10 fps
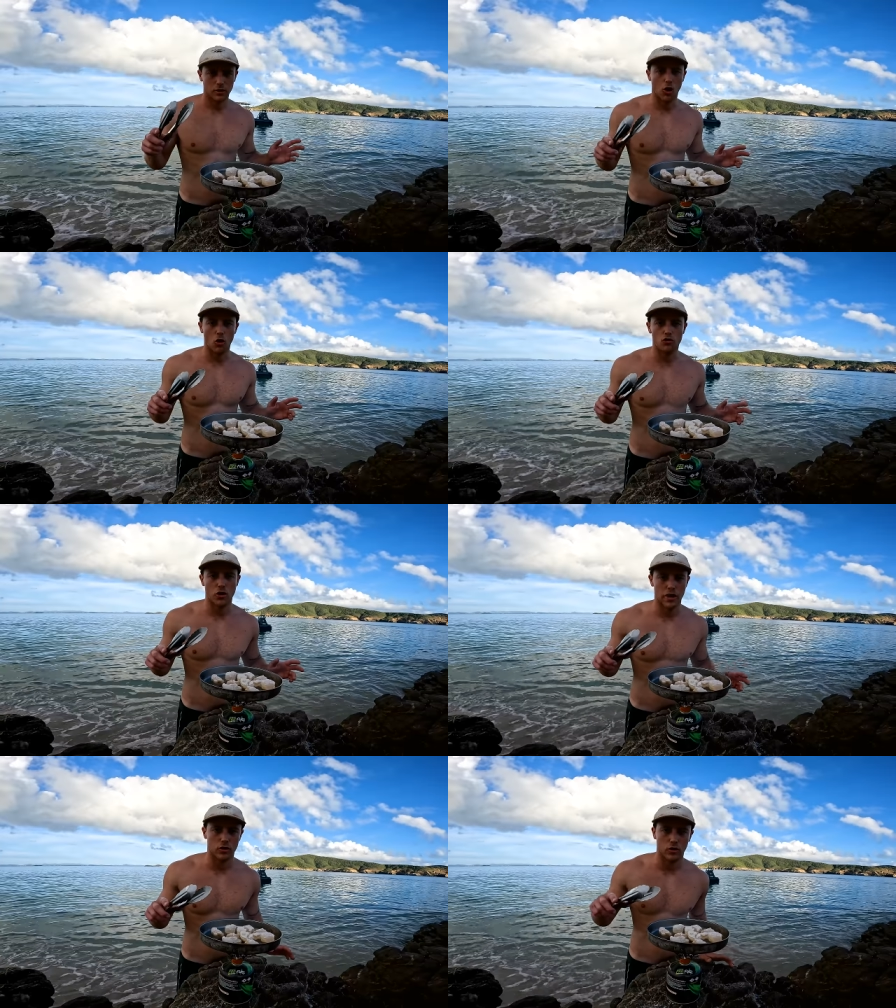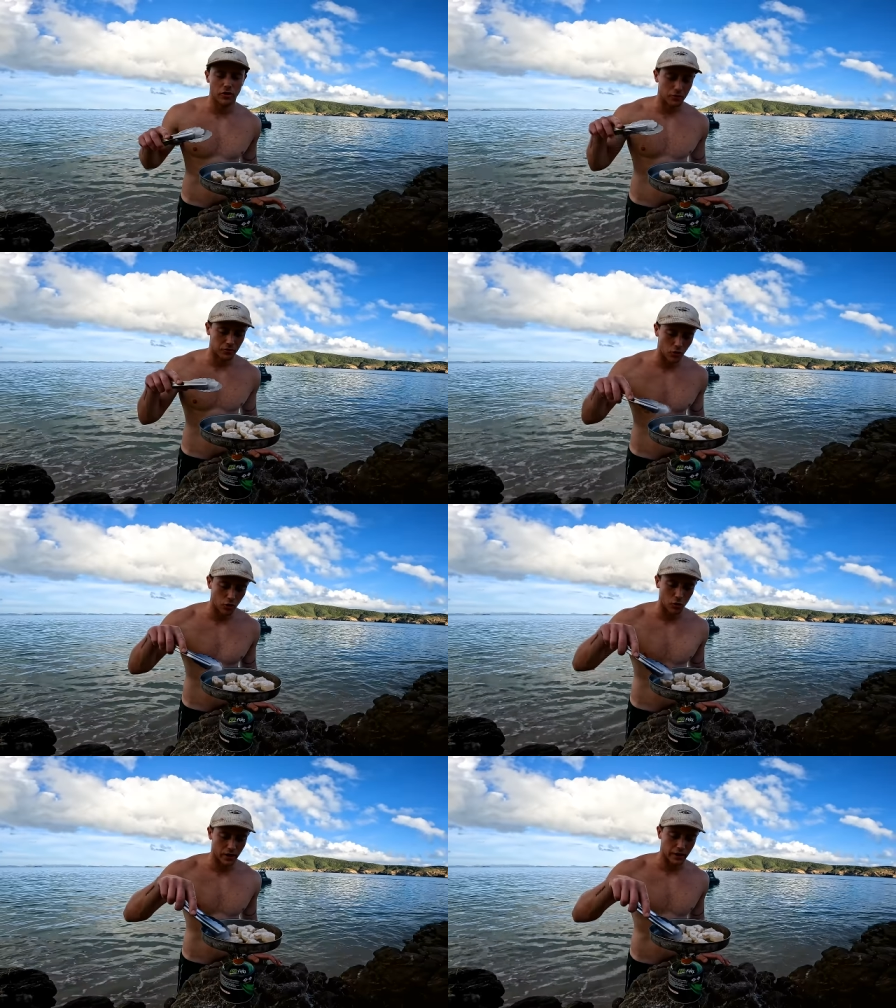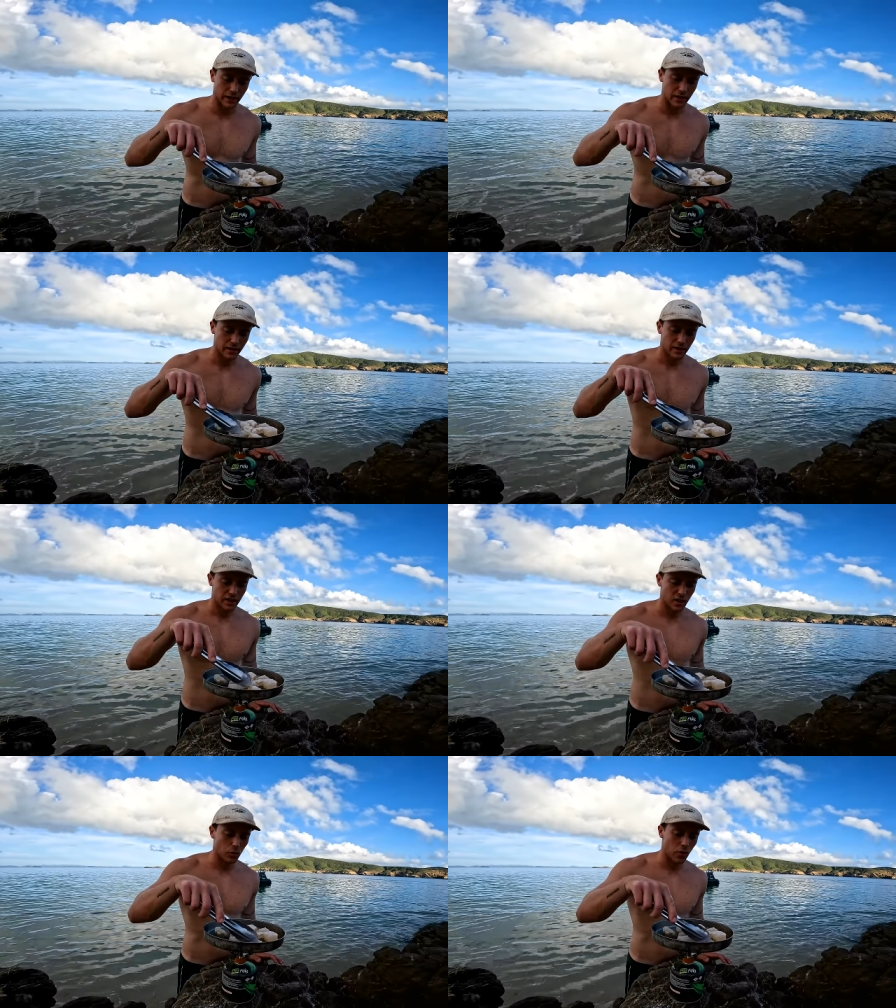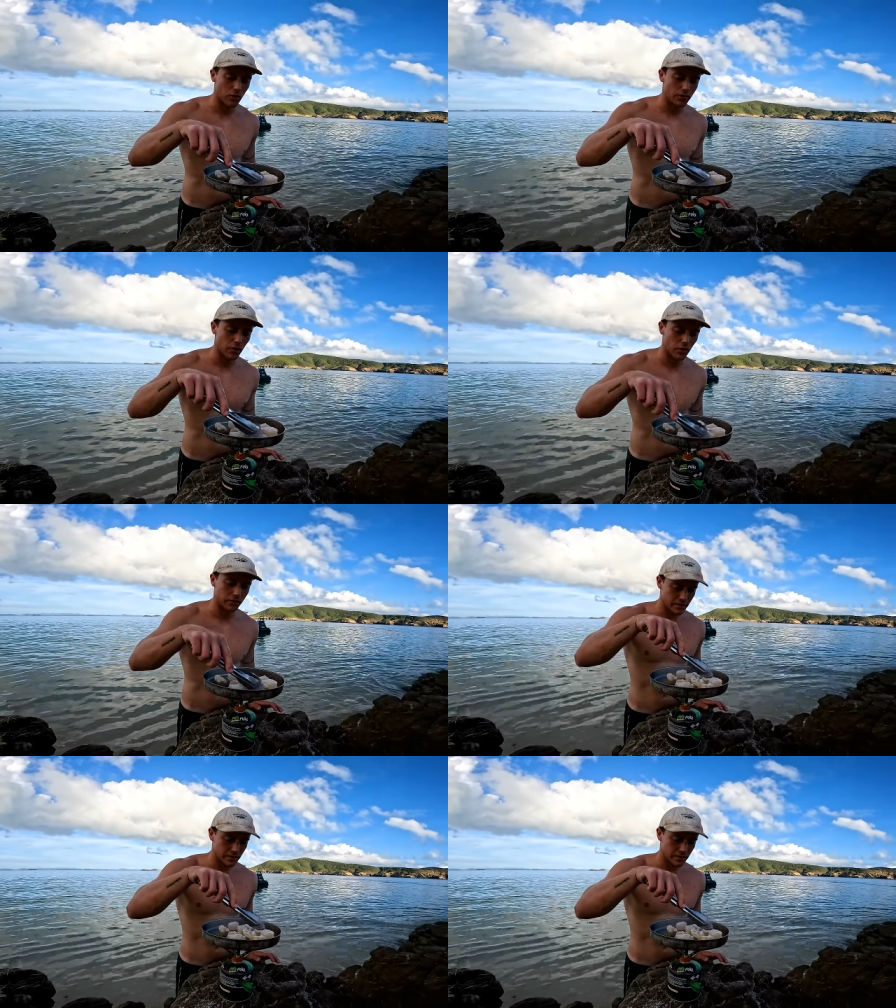Coral trout cooks up so quickly, you don't want to overdo it.